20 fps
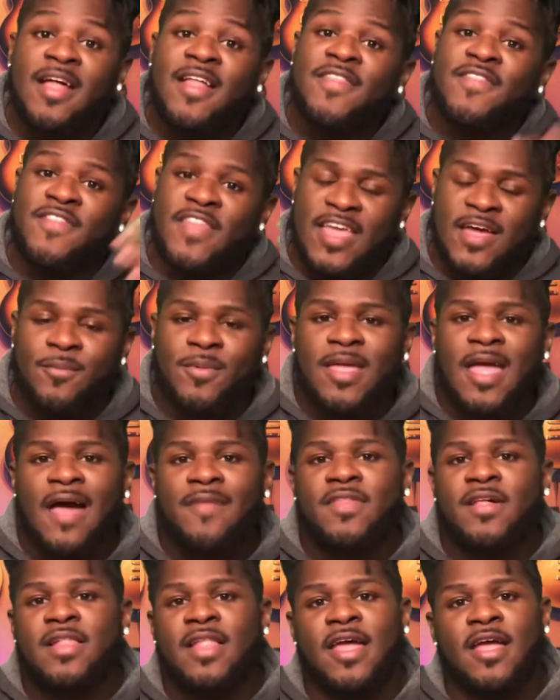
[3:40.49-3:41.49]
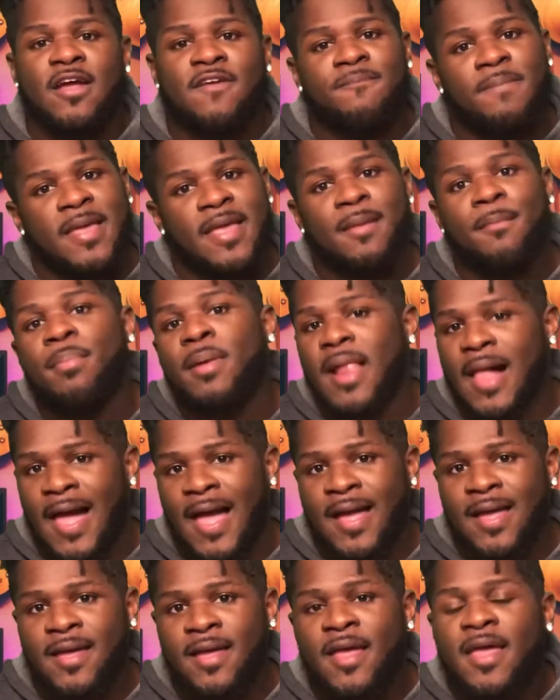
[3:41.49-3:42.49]
Then we have the layer of being
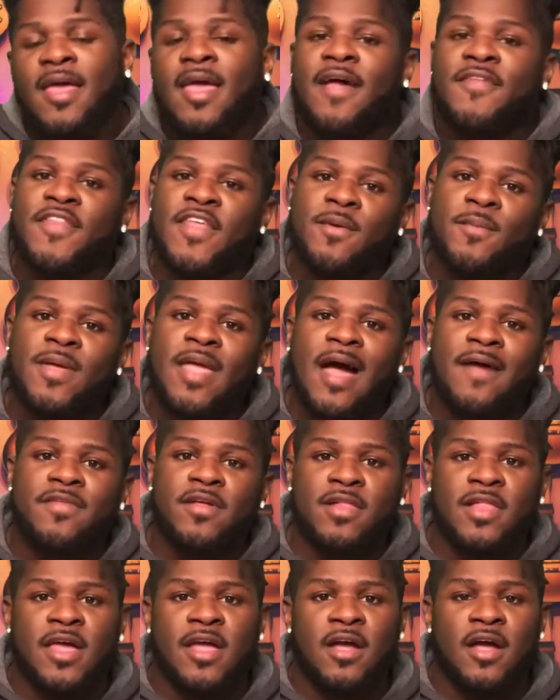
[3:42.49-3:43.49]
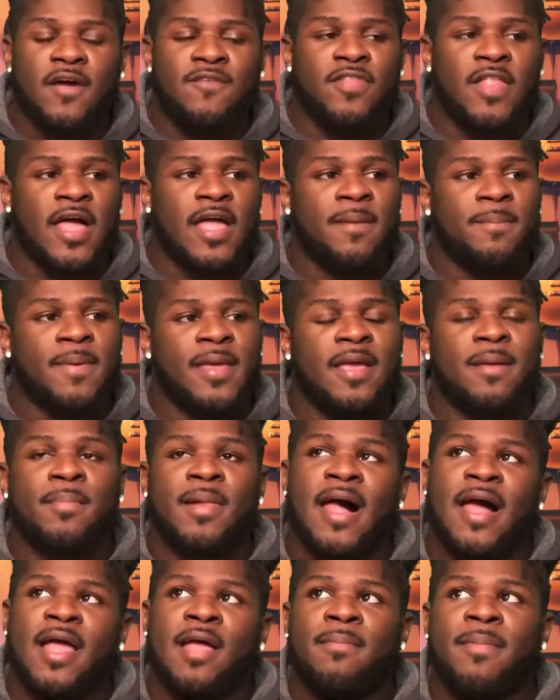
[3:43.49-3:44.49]
black. And then we have the layer of being
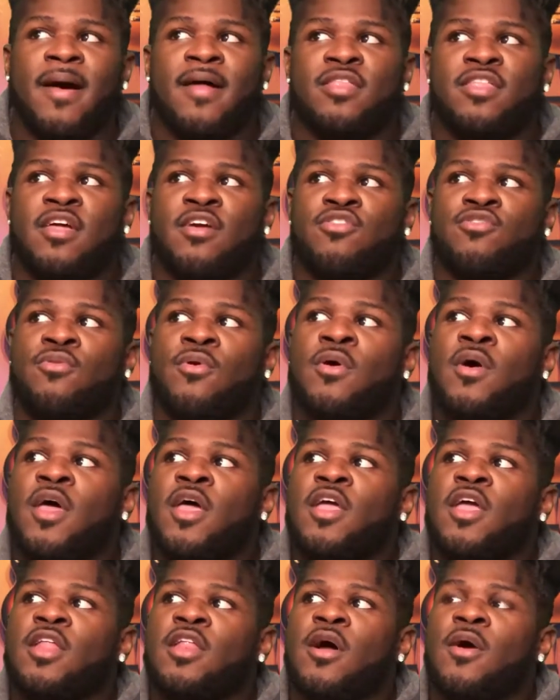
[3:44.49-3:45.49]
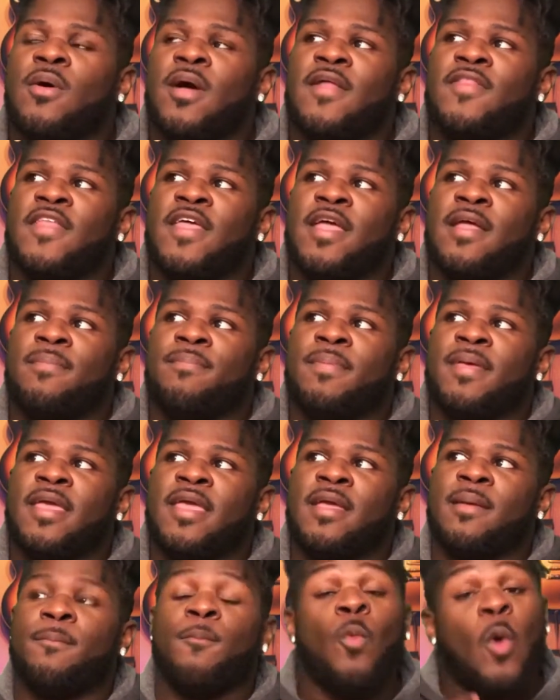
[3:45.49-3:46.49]
black and bisexual. And then
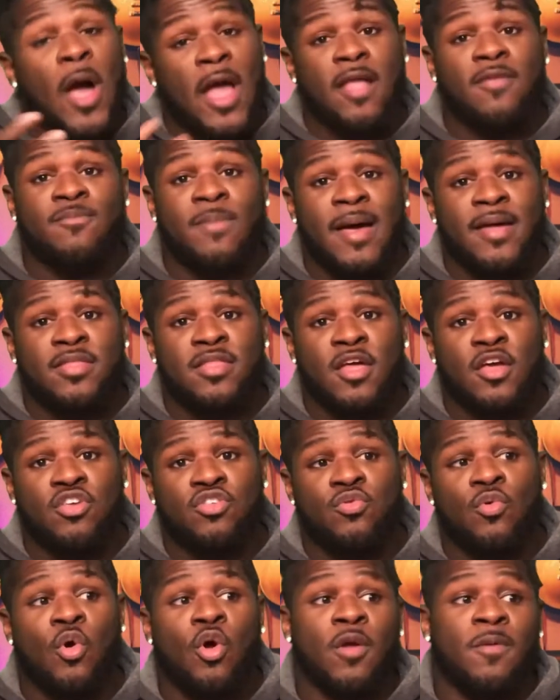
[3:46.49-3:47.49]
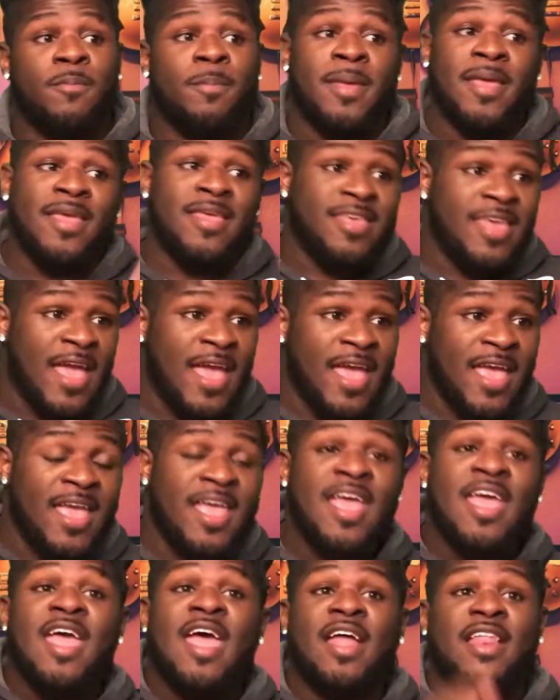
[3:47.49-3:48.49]
being white and bisexual, or being
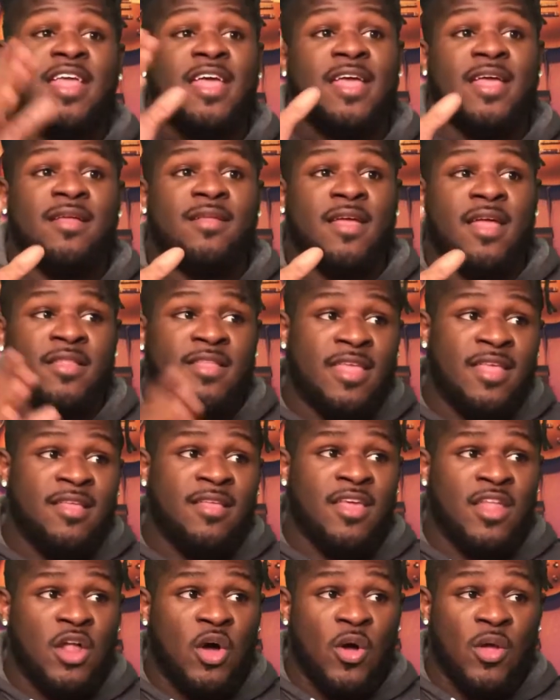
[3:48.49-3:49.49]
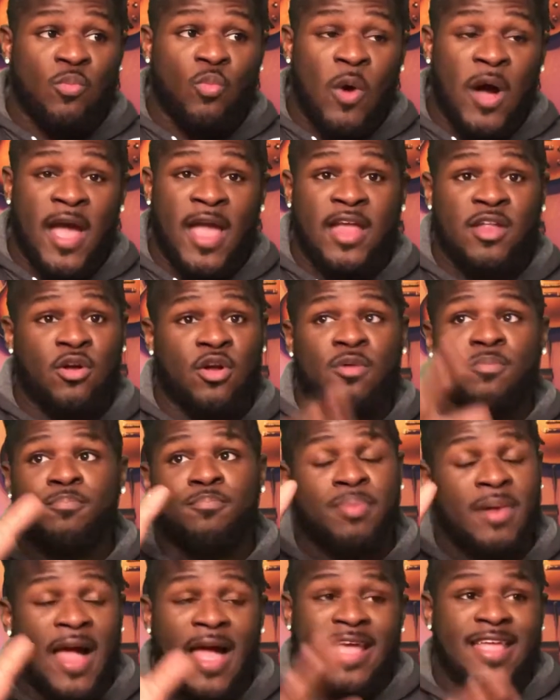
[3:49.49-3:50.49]
gay, and then and white or
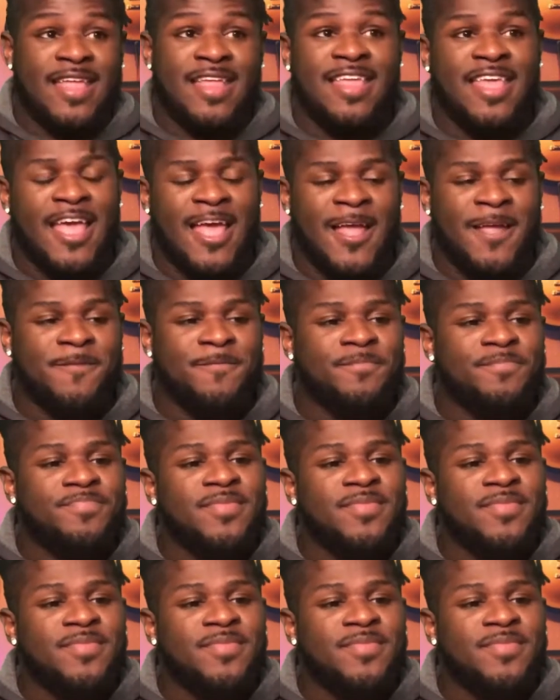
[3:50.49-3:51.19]
black and gay.